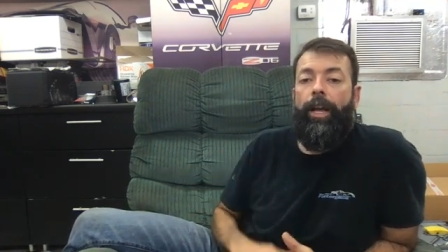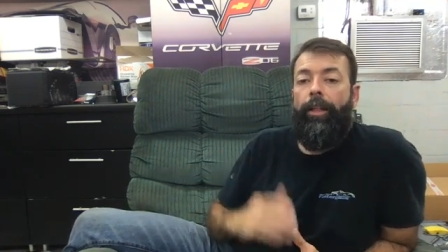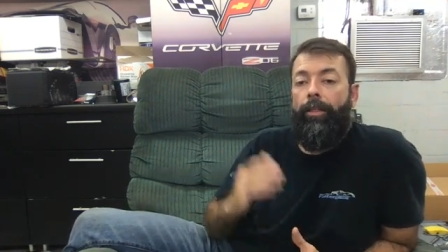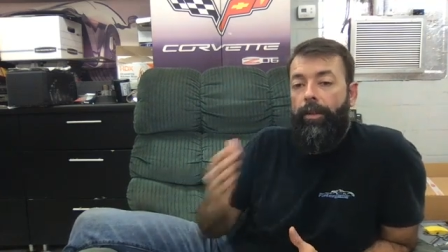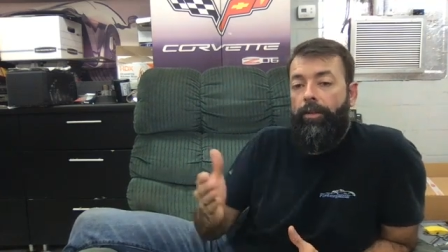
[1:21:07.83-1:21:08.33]

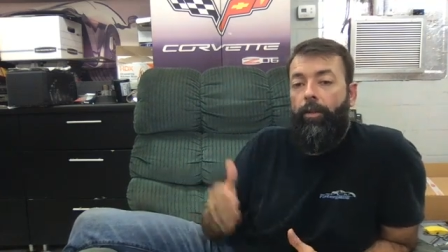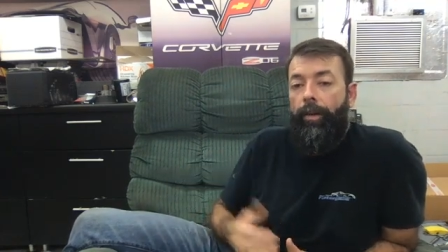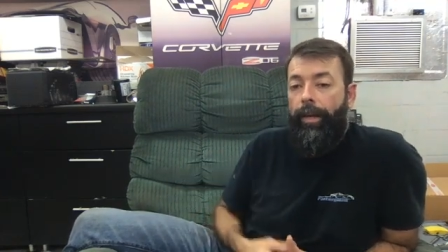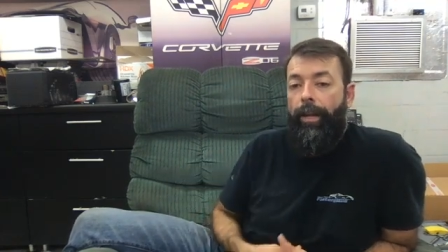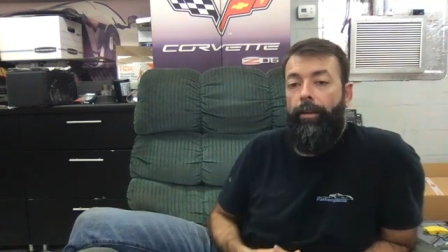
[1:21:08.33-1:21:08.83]
and thus
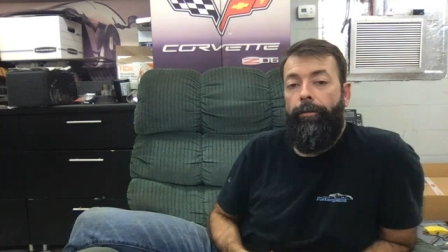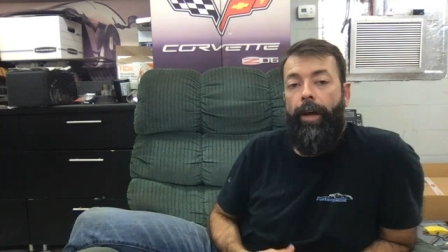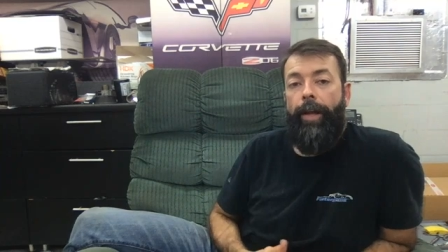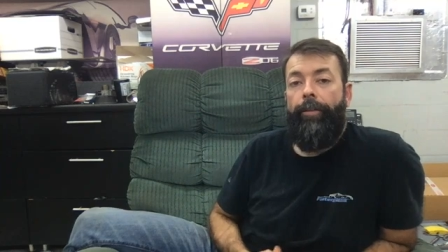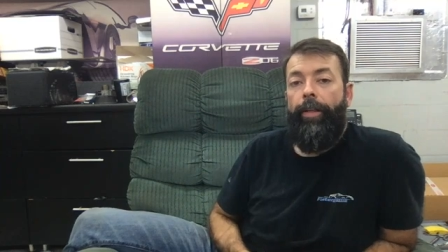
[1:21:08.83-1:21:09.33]
going to
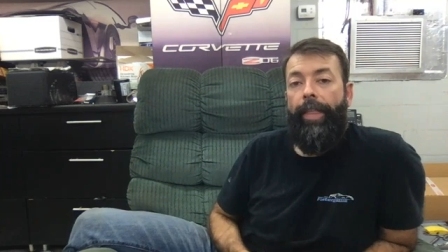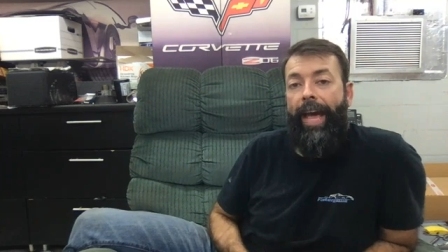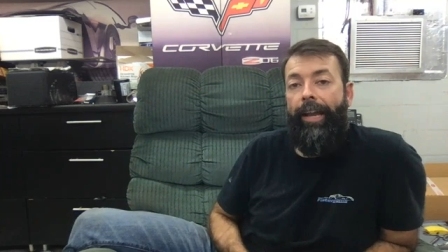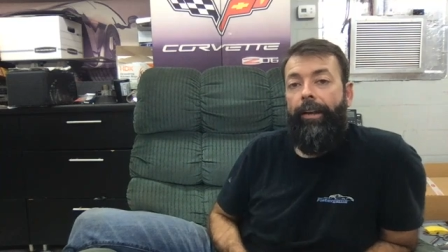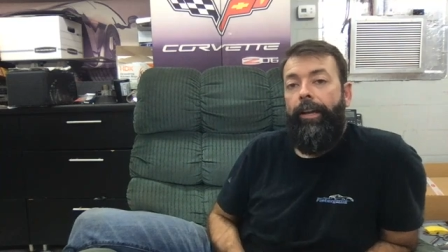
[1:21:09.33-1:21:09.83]
E85 on
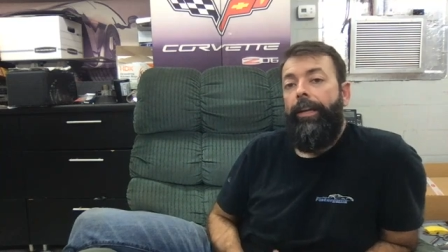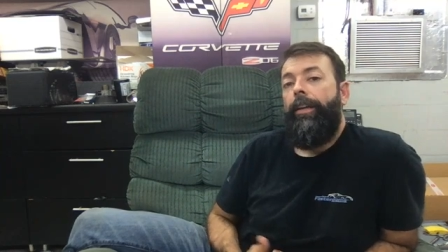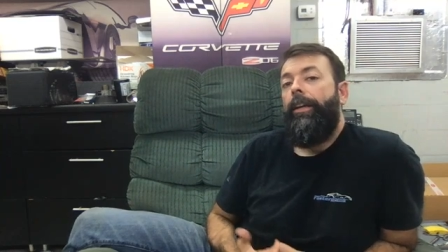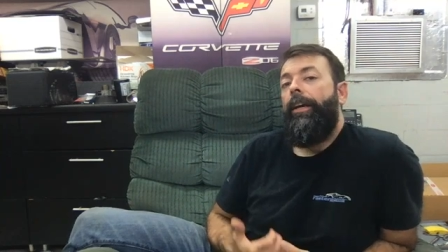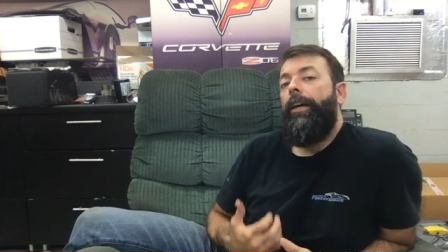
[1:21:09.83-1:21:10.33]
that
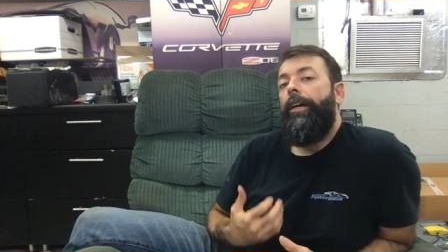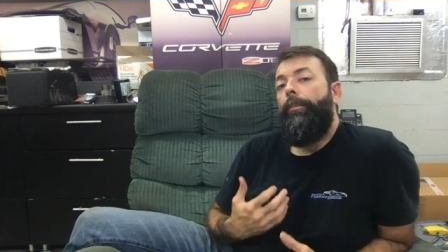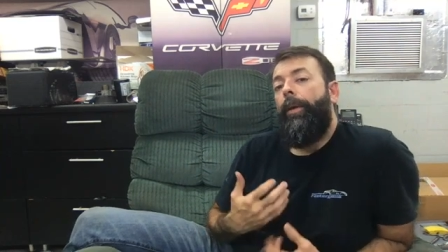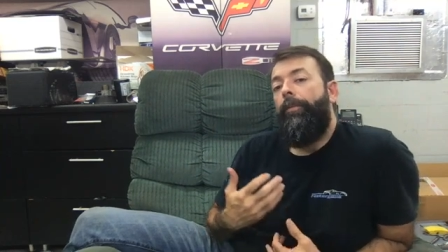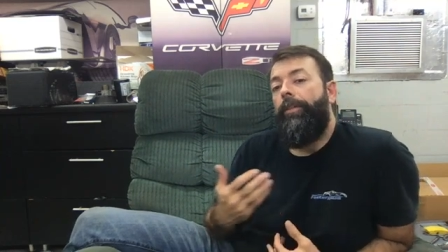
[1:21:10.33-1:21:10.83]

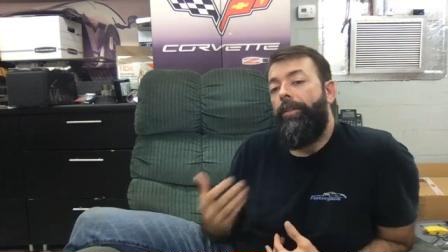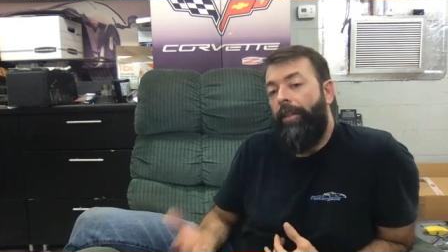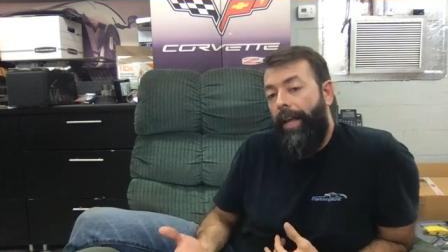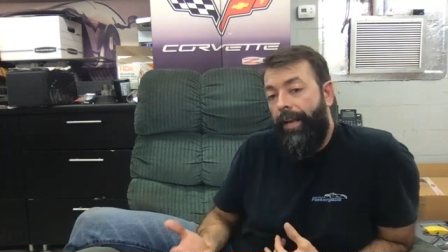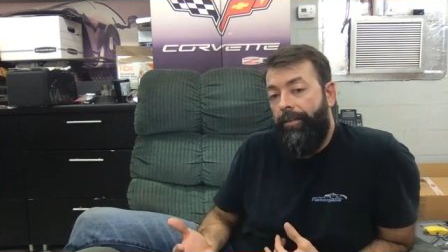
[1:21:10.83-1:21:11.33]
benefits
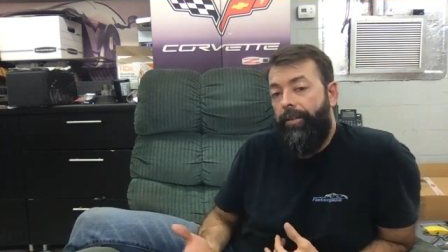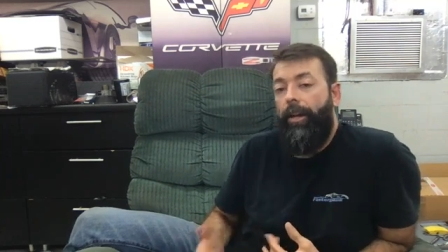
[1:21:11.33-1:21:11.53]
less.